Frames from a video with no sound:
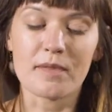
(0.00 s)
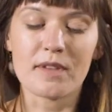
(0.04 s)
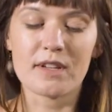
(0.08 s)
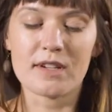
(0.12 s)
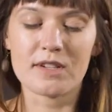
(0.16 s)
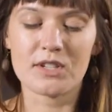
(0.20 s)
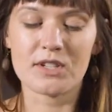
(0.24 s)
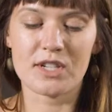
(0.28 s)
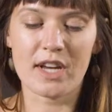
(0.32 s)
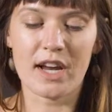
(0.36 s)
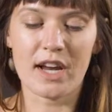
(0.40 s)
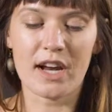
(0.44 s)

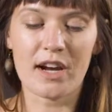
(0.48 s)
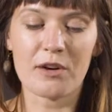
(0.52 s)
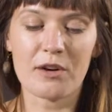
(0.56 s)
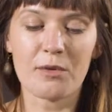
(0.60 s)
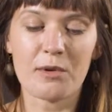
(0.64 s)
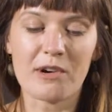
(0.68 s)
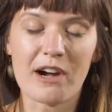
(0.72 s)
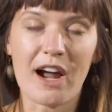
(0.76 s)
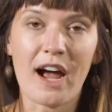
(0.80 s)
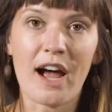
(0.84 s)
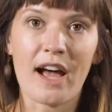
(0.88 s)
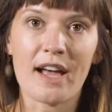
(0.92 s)
share
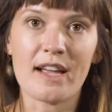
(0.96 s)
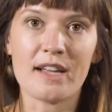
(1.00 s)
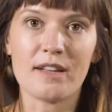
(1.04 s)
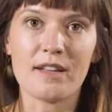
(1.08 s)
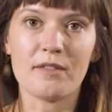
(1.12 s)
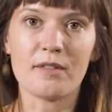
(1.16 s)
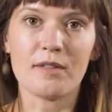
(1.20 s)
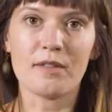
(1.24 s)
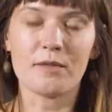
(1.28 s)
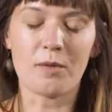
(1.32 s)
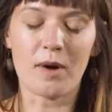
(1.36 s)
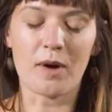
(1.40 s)
where
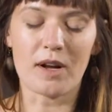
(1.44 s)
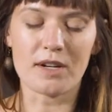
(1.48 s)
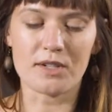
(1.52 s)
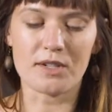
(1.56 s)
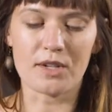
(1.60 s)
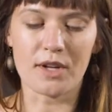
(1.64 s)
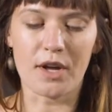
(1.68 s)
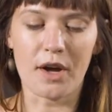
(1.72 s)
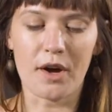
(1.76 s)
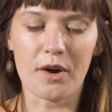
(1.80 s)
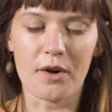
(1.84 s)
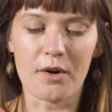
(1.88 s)
I want
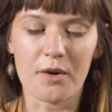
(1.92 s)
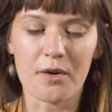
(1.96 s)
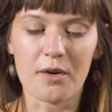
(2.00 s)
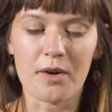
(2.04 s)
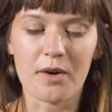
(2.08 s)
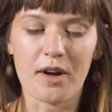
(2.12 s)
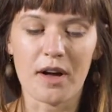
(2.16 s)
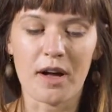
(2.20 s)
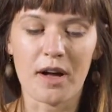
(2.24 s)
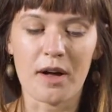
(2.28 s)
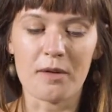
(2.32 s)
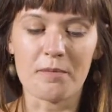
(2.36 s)
to
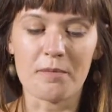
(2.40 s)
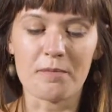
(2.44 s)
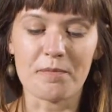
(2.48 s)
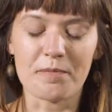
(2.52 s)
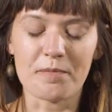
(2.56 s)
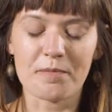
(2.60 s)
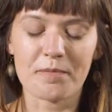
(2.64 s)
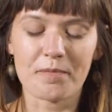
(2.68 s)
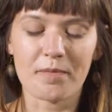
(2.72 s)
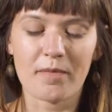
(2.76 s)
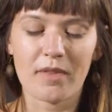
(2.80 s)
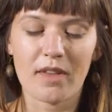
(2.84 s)
go
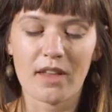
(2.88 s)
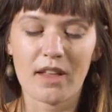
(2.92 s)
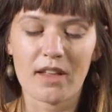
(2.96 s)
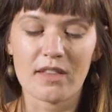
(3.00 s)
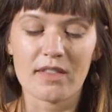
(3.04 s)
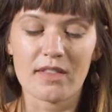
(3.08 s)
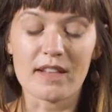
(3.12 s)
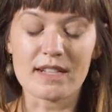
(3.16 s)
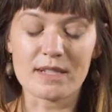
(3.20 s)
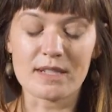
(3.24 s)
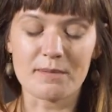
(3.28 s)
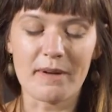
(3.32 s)

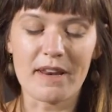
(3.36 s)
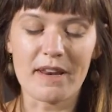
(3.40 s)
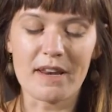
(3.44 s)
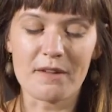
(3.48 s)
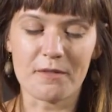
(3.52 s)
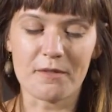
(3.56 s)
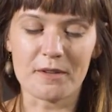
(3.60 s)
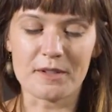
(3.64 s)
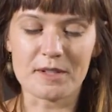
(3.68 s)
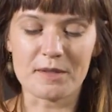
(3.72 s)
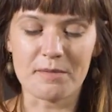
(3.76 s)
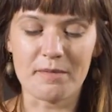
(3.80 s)
that's
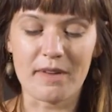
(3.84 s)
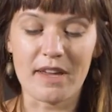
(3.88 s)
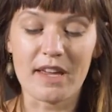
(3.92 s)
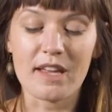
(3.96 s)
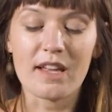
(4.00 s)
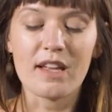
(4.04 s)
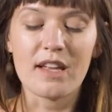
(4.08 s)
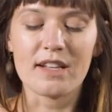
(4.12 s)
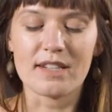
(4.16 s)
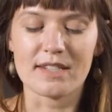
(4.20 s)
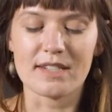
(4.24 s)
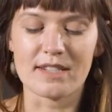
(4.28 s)
meaningful to
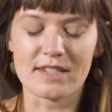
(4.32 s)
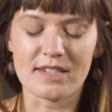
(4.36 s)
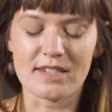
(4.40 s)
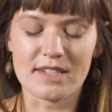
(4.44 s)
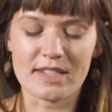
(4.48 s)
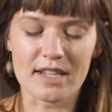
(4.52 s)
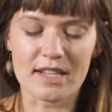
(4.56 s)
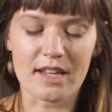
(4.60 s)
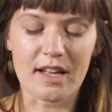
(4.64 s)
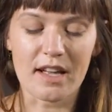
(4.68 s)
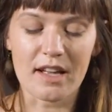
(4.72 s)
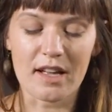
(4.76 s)
me, such
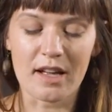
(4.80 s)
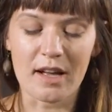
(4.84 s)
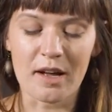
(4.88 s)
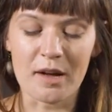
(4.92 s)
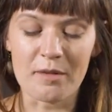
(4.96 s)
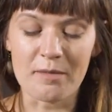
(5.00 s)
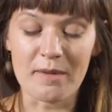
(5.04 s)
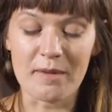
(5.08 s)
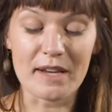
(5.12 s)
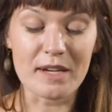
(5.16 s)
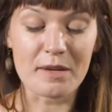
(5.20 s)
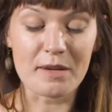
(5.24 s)
as
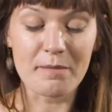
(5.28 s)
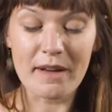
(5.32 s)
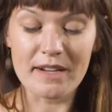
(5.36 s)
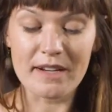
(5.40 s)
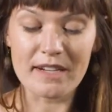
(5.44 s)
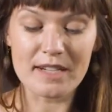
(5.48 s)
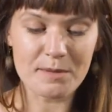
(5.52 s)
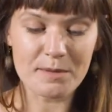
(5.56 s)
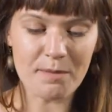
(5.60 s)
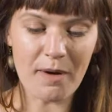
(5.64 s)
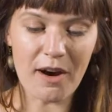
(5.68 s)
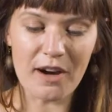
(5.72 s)

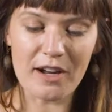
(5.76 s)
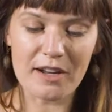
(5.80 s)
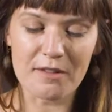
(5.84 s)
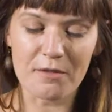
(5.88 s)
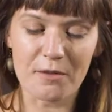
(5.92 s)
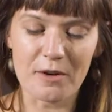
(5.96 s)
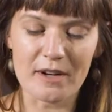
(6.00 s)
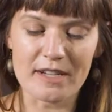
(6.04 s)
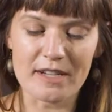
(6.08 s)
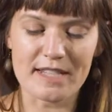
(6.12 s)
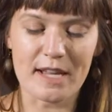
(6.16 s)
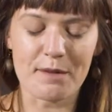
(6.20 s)
Independence Park,
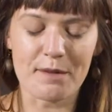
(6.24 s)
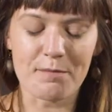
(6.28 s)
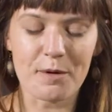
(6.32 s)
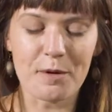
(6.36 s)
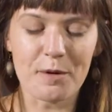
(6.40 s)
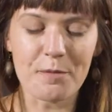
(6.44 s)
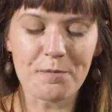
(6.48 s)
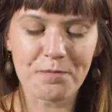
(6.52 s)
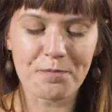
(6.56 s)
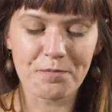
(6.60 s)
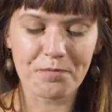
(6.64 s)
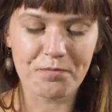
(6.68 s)
for
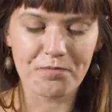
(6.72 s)
example.